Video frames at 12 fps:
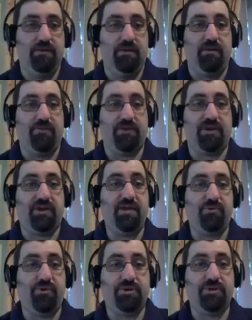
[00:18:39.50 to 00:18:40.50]
The
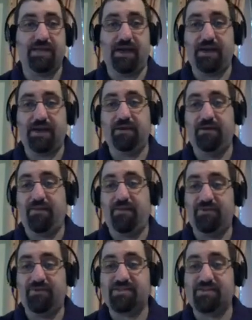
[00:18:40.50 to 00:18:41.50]
keyboard tag,
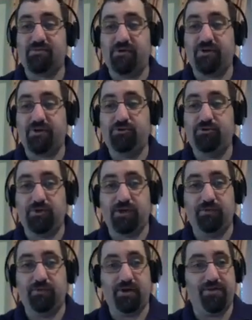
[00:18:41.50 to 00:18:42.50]
this is a really cool
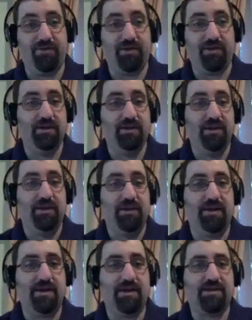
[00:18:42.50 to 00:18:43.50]
looking one, I think.
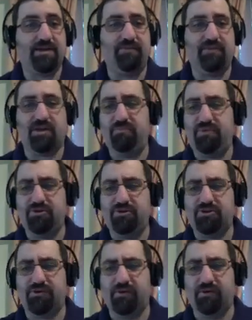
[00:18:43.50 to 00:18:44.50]
It adds kind of a
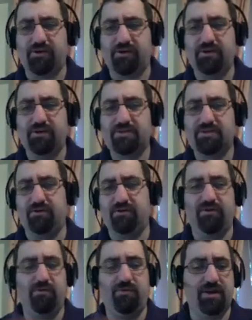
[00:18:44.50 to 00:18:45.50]
computer sort of look. So
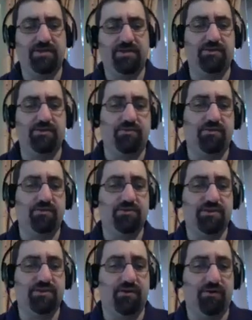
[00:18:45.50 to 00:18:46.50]
if you wanted to
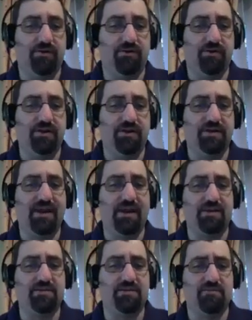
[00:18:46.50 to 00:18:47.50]
use, you're
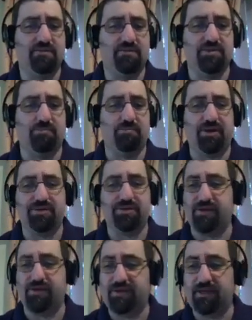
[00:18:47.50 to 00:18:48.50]
indicating these are
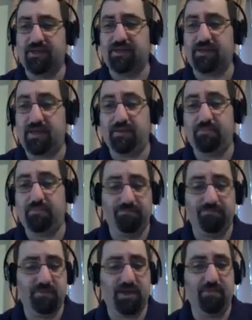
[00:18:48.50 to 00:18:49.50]
buttons on the
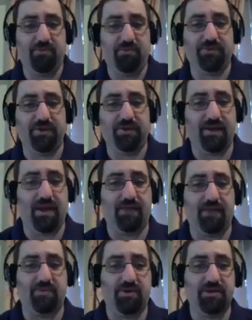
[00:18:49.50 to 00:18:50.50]
keyboard that they
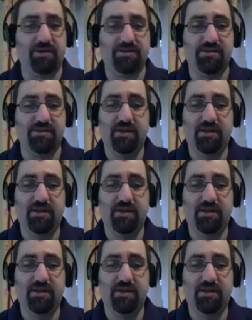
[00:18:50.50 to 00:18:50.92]
have to press.